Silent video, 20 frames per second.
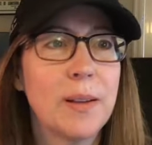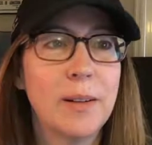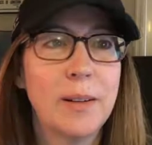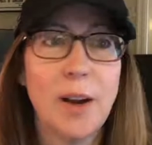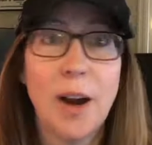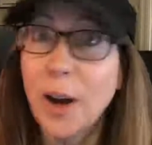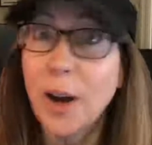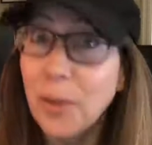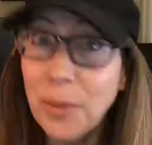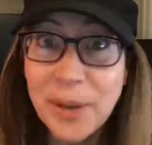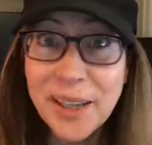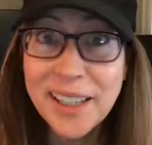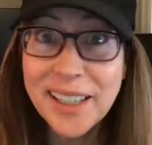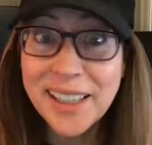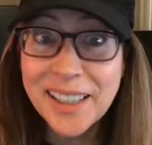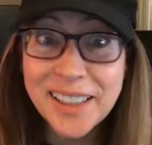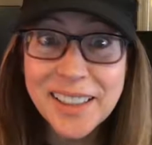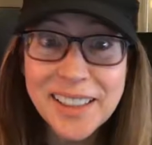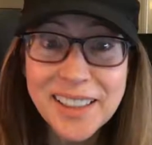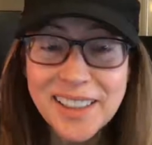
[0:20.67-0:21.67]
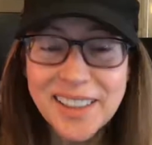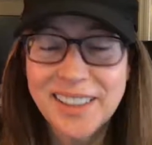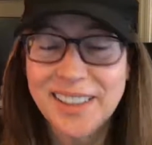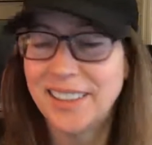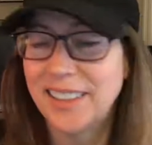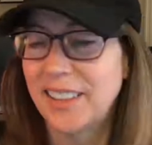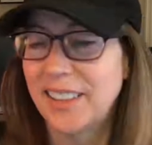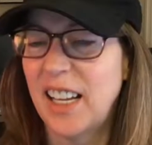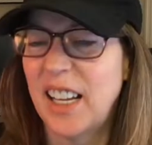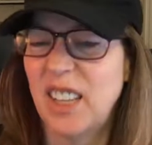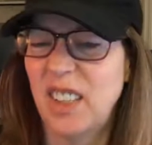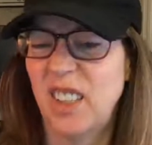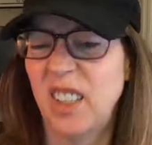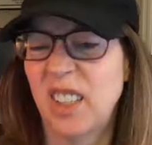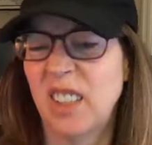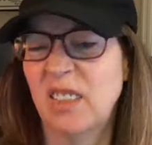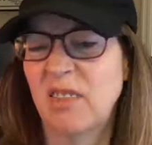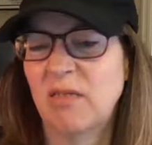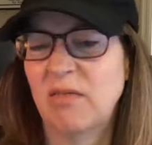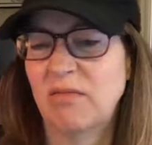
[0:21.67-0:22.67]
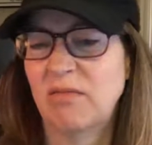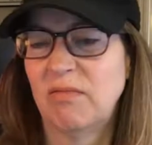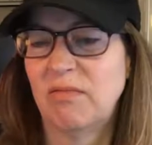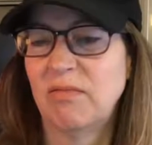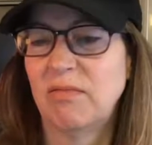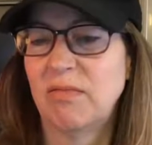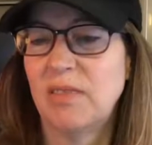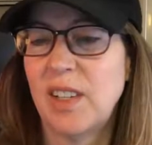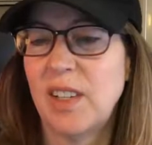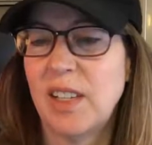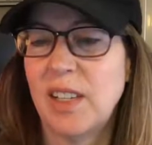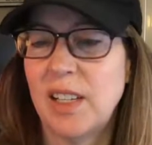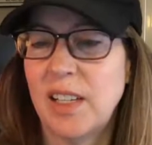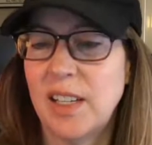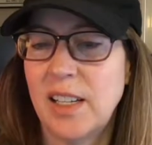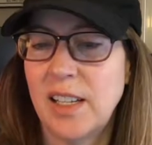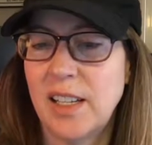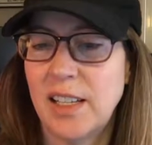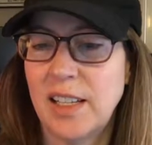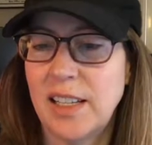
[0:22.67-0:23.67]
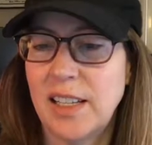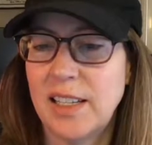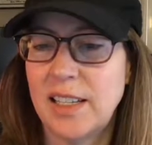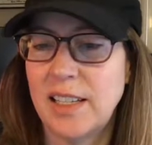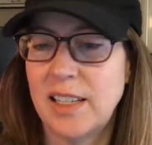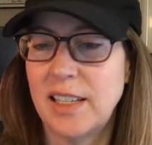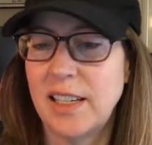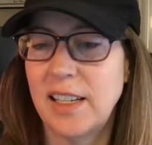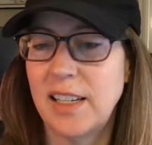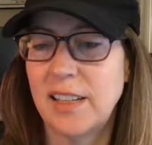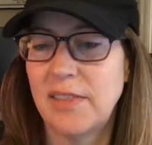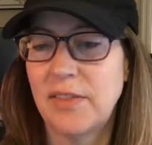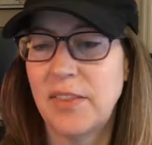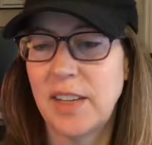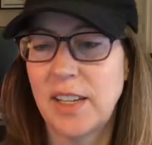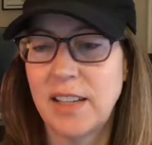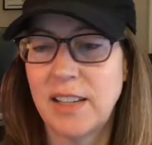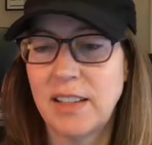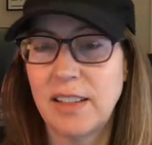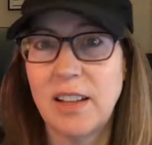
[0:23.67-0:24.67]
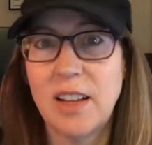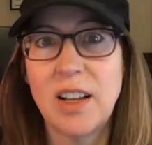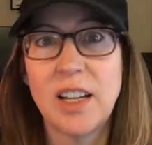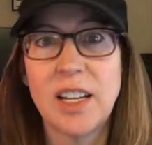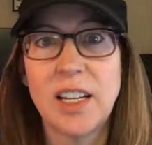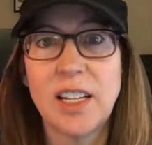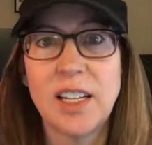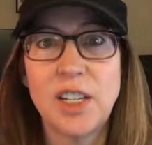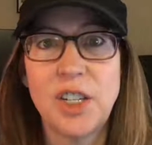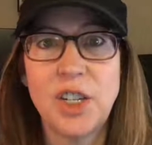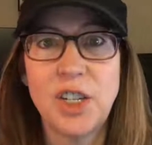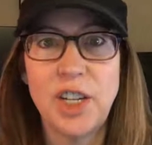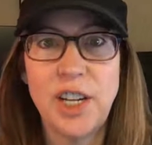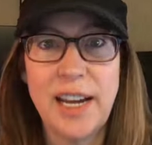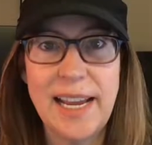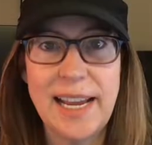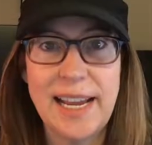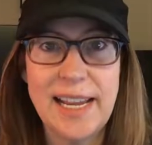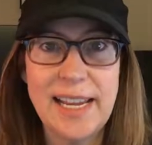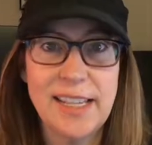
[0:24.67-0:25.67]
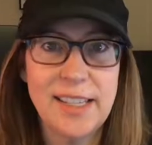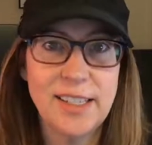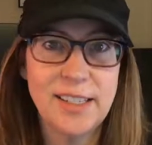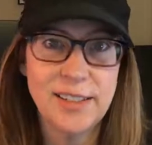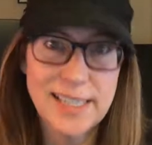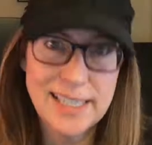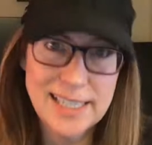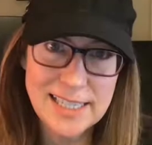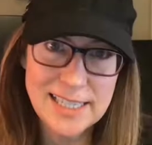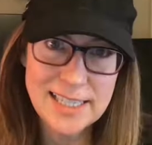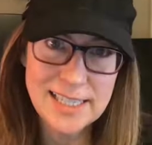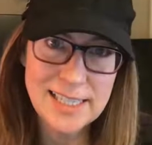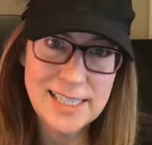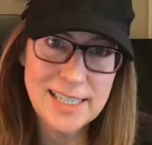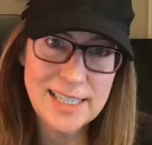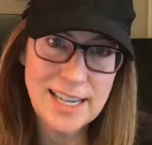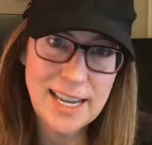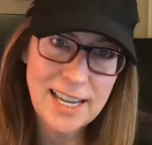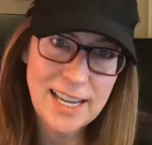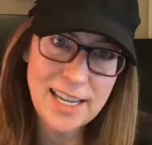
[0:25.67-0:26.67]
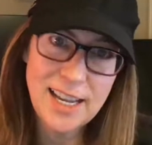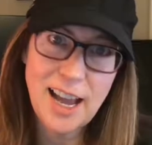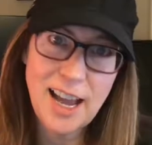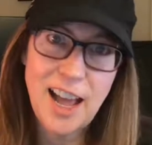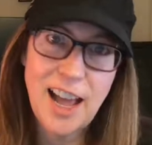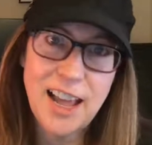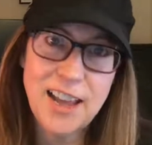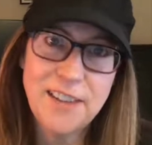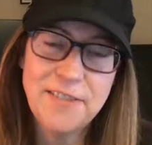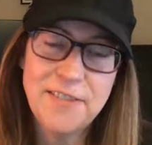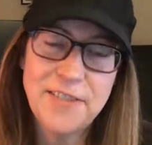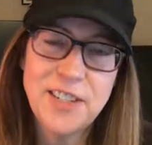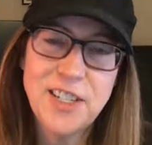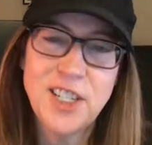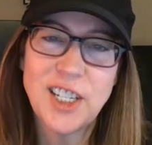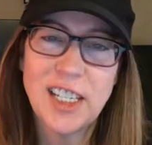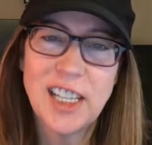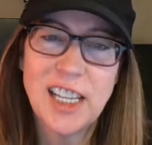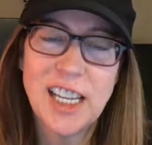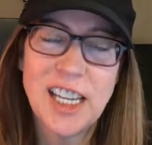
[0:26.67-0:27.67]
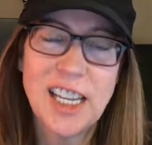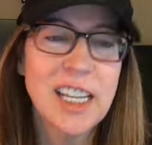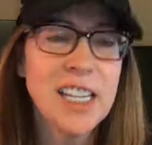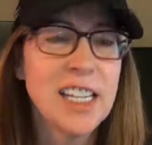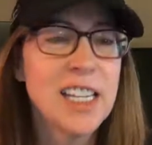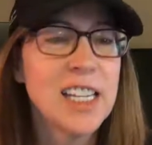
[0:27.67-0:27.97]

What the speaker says: Are we? I don't know. Let's see if I can log into chat so I can say hi officially.